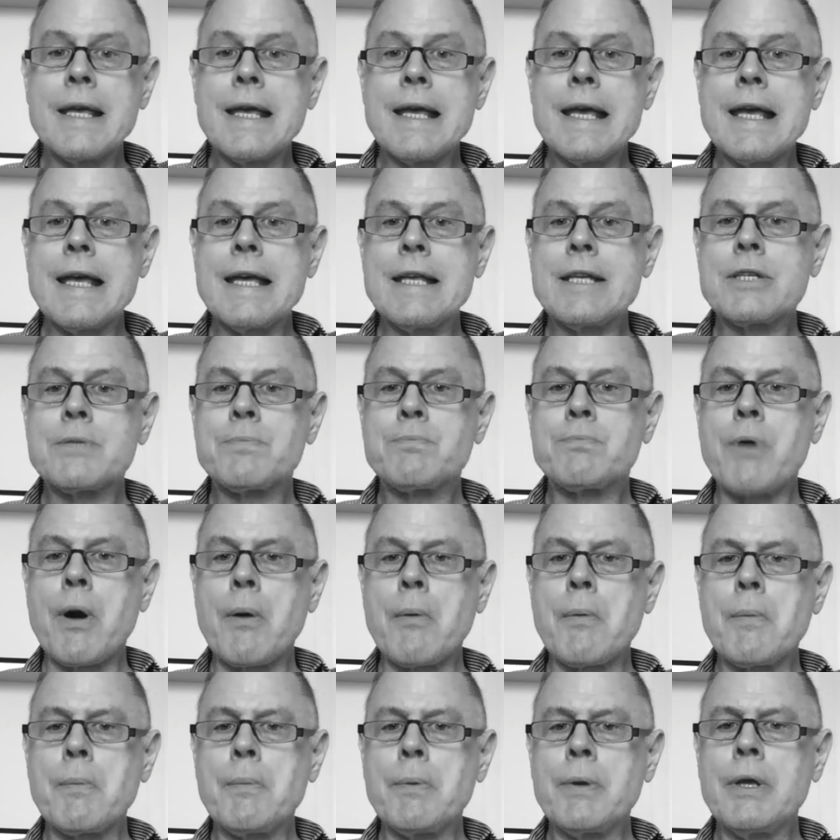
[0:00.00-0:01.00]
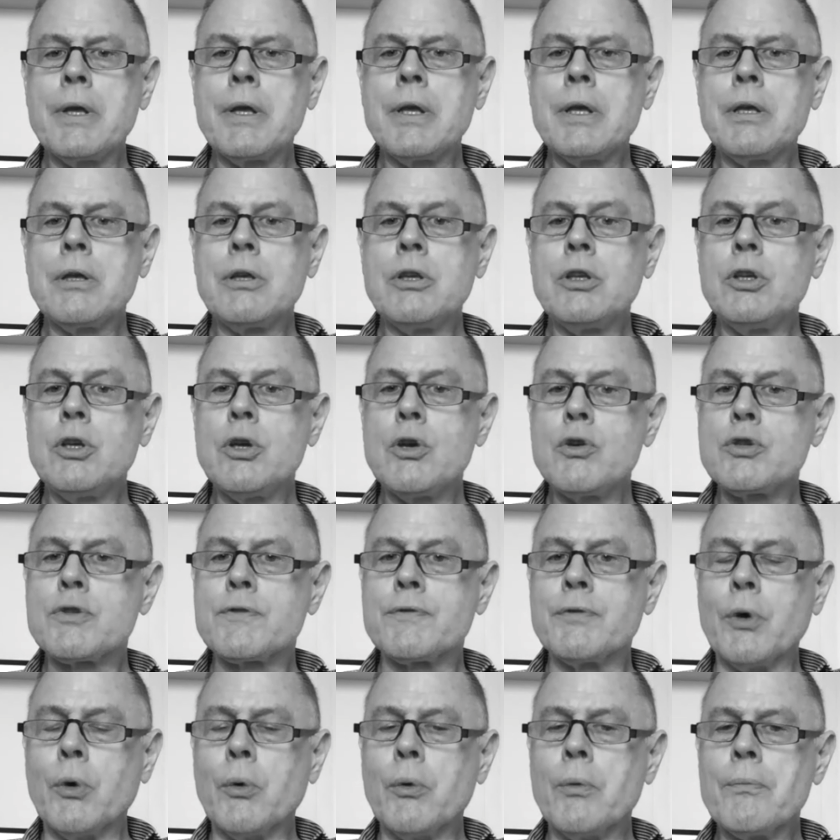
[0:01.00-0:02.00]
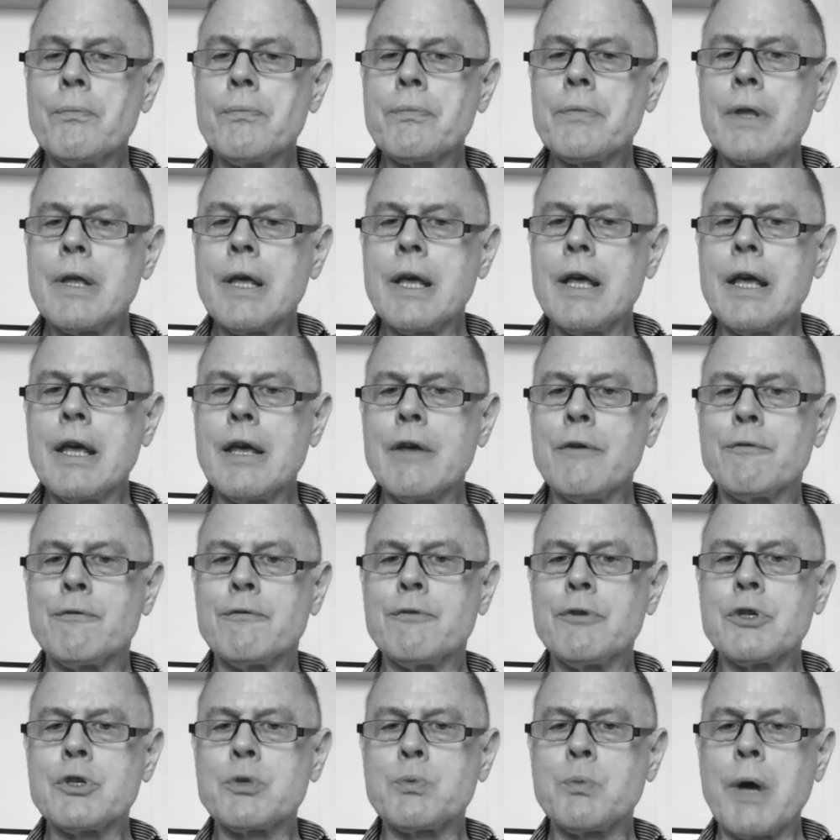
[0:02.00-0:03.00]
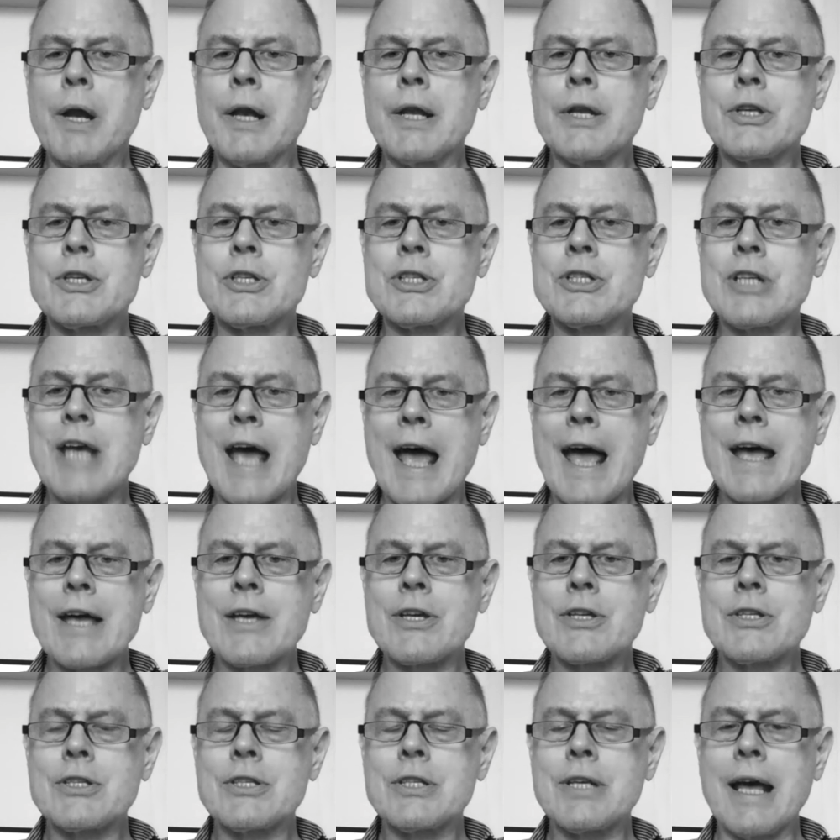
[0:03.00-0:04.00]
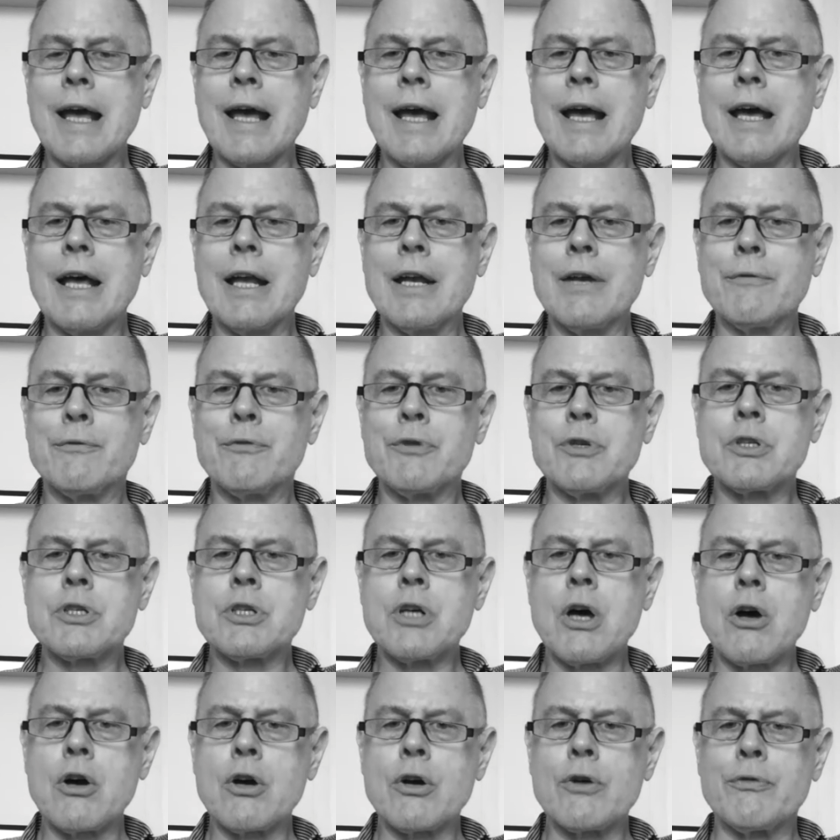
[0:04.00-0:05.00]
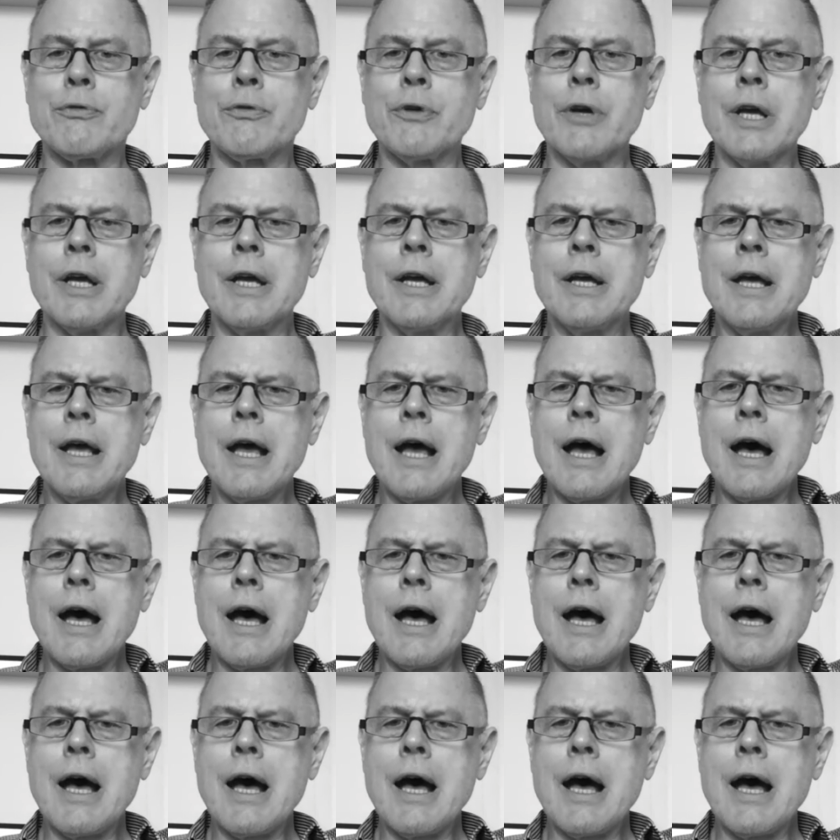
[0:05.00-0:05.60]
it's probably useful if, as well as text and photography,